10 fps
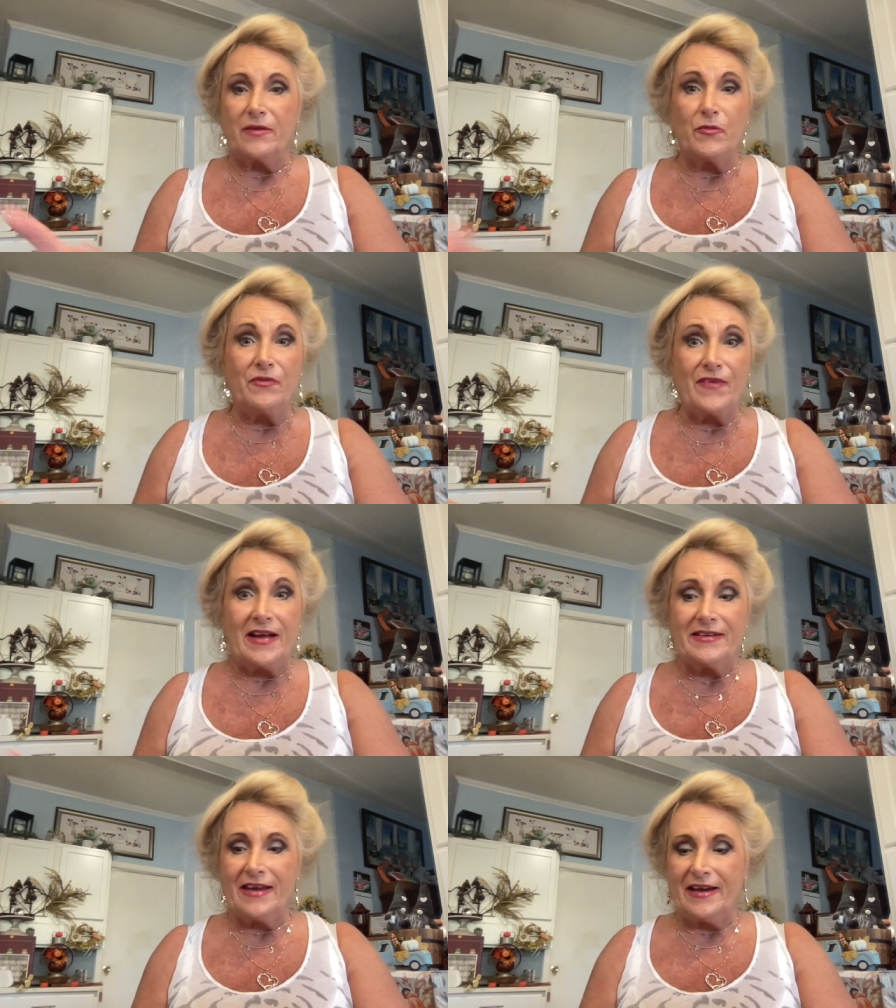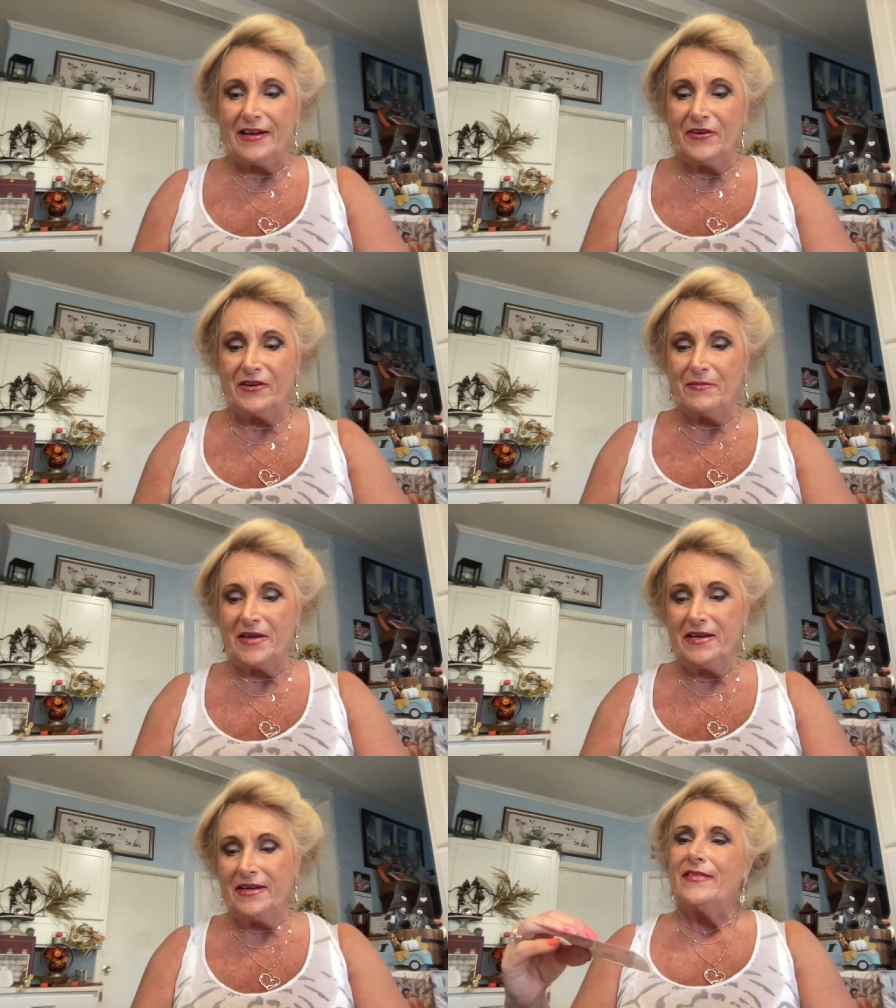And we'll find out here in a
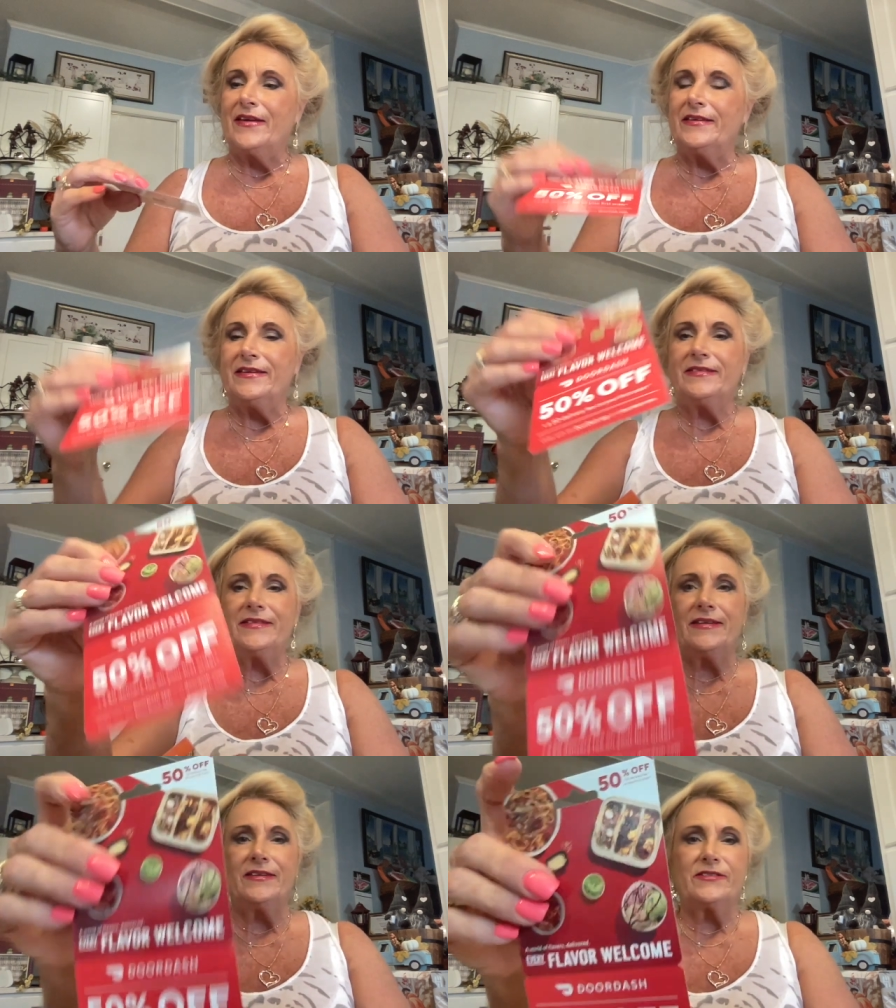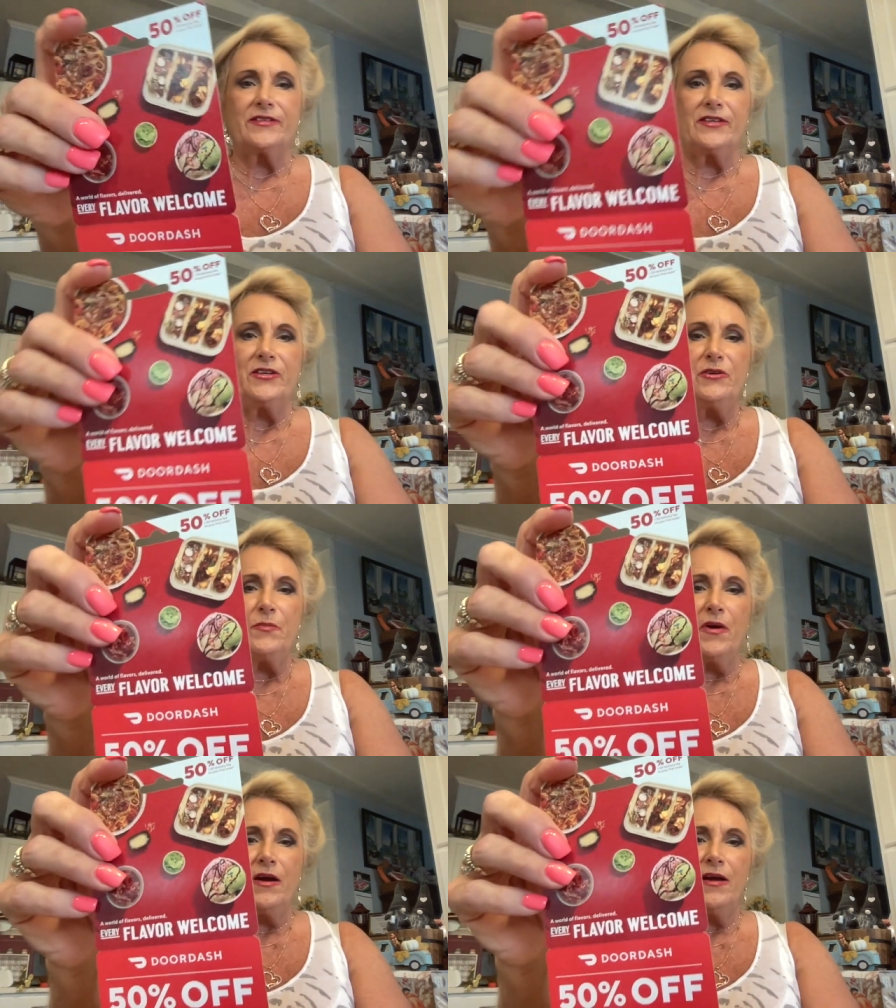minute they did send us a
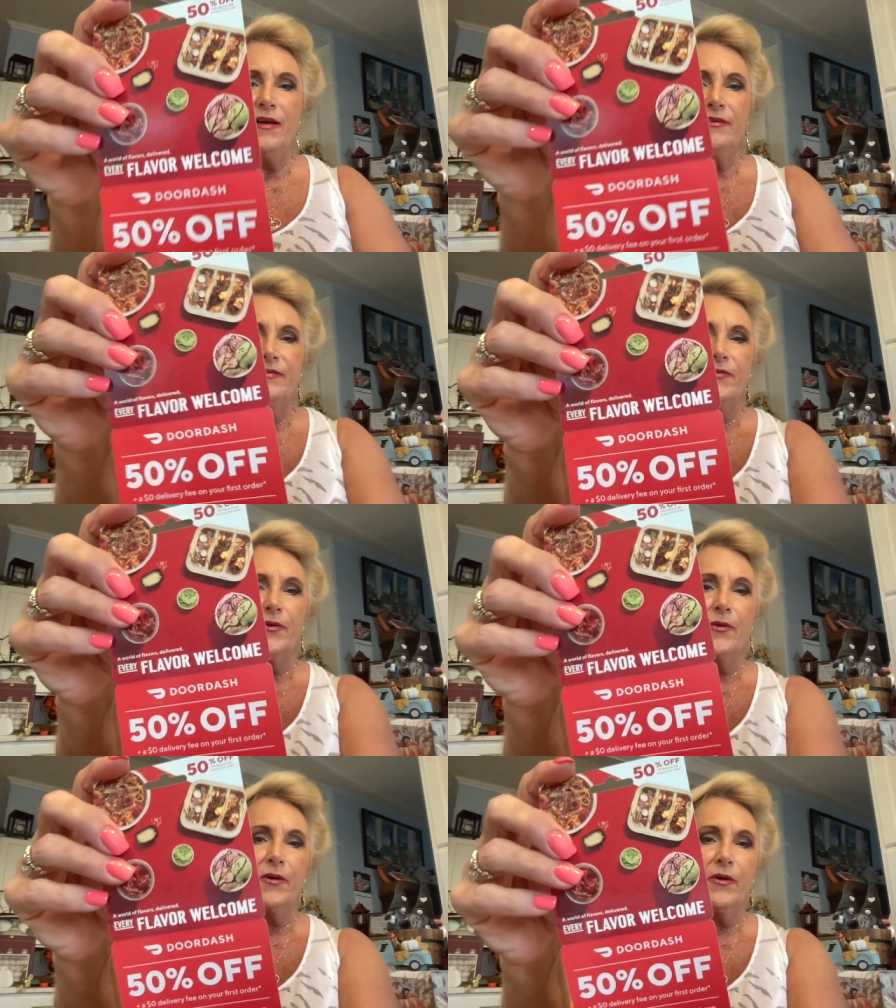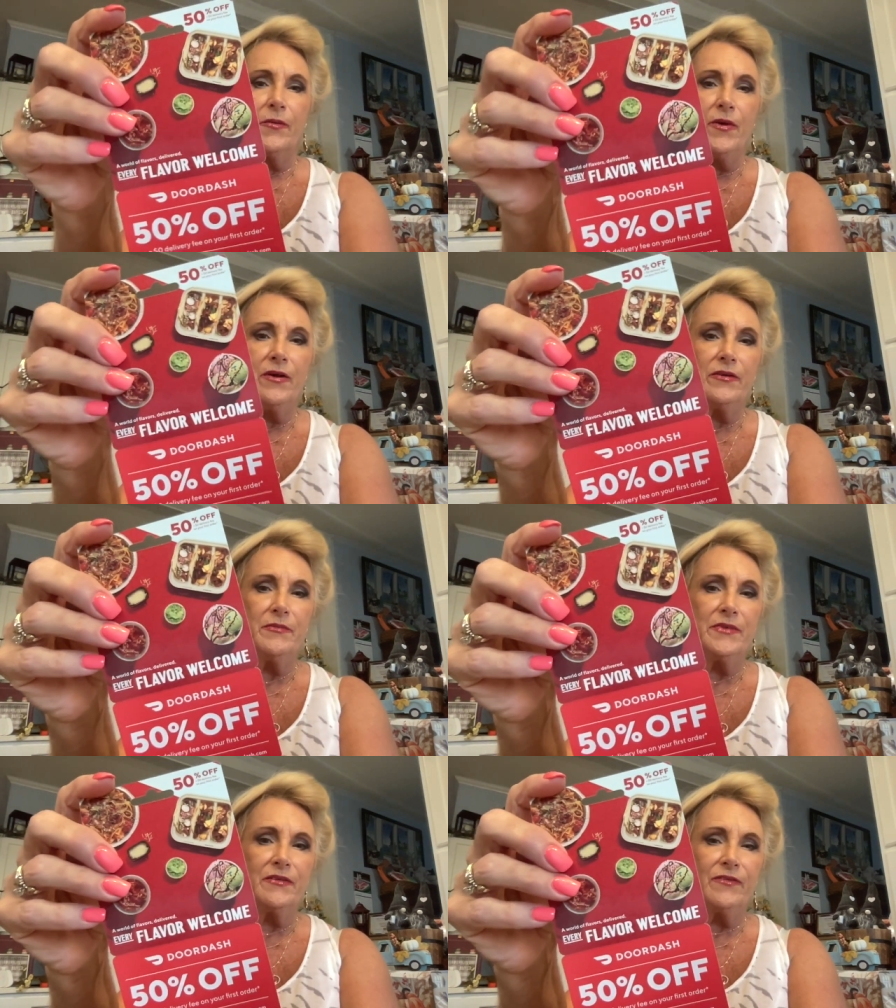coupon for
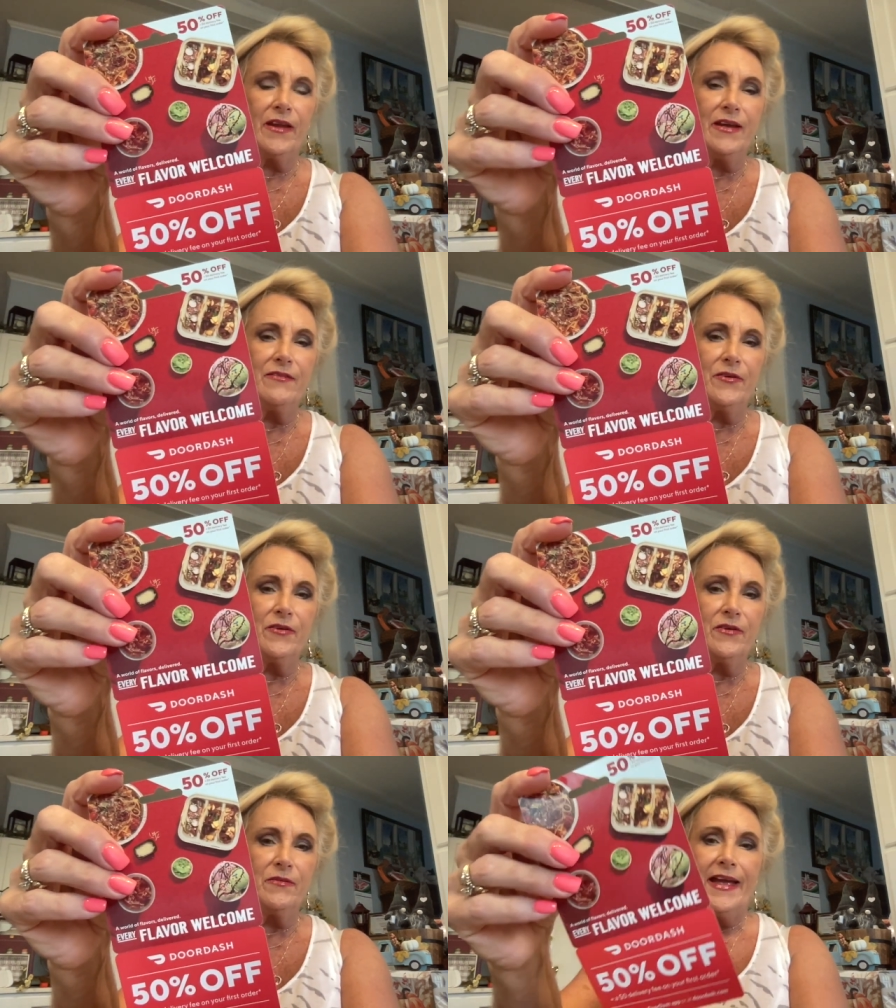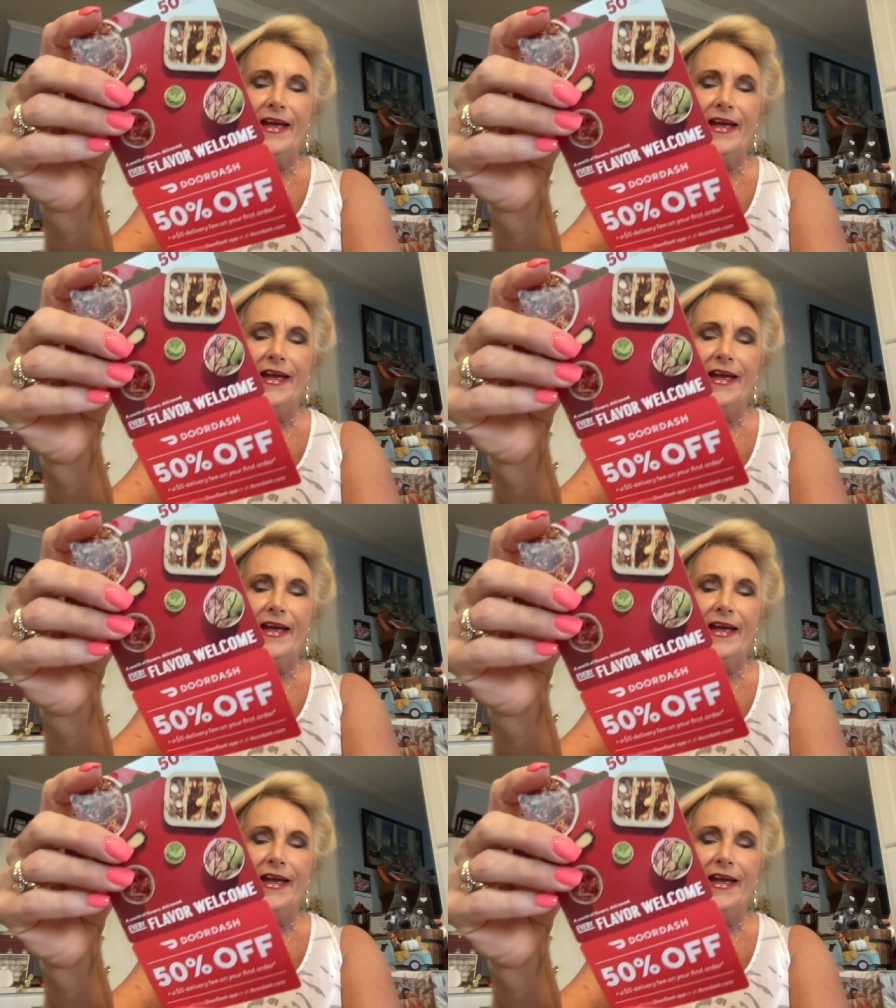Welcome to Flavor,